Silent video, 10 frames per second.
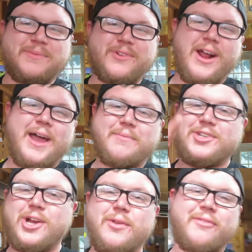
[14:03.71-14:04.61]
subscribe,
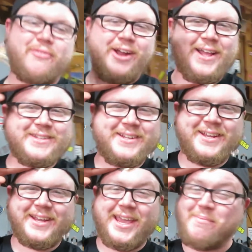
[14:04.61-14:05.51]
share with your friends.
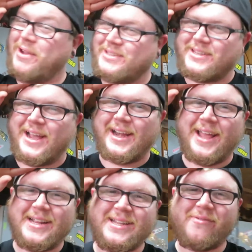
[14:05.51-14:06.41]
Keep on sliding,
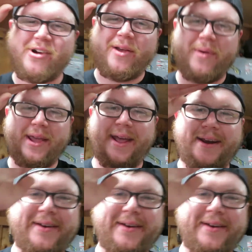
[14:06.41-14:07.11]
guys. Have a great weekend.